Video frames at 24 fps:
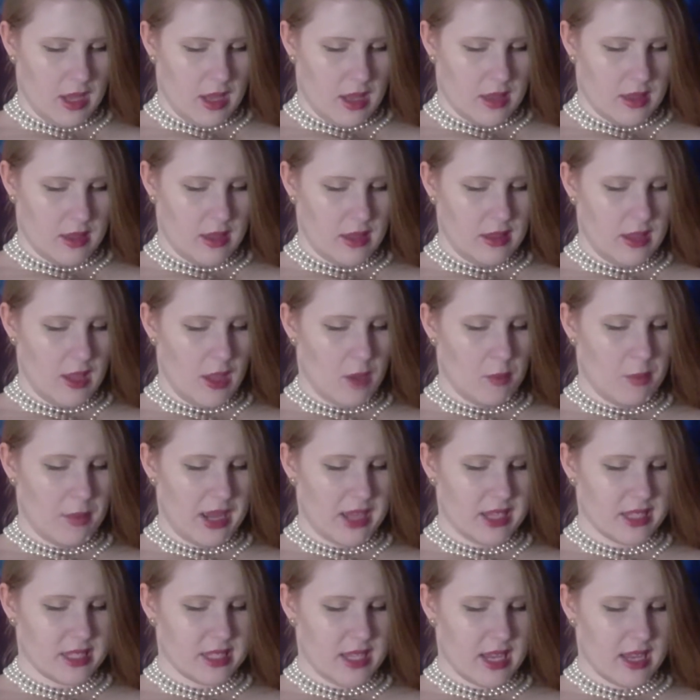Then thou
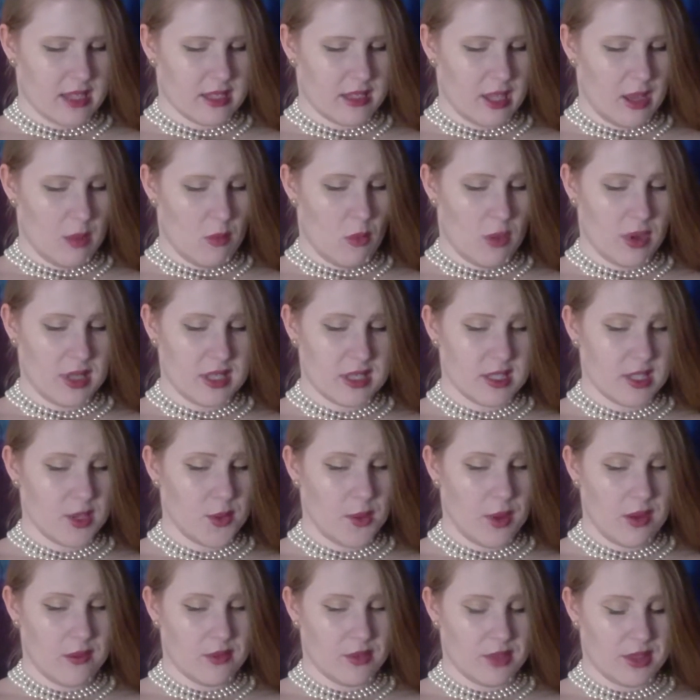mayest ask him
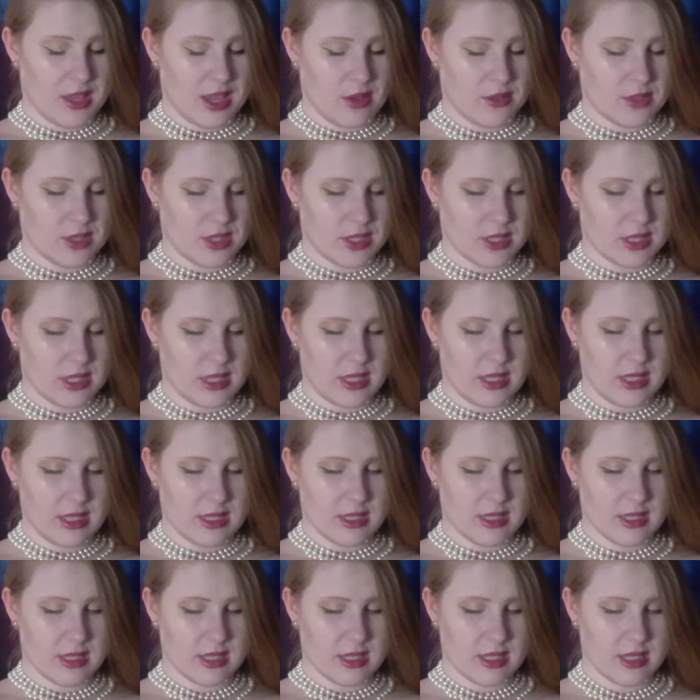whatsoever thou dost
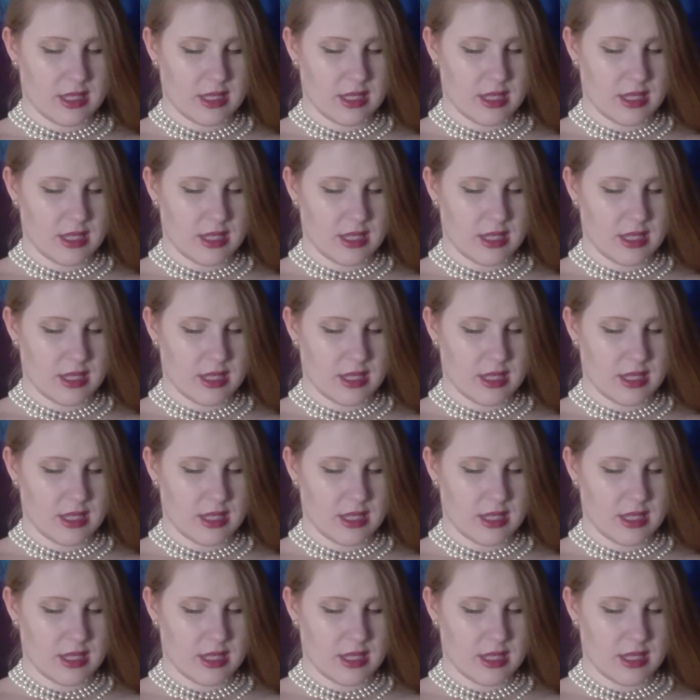list.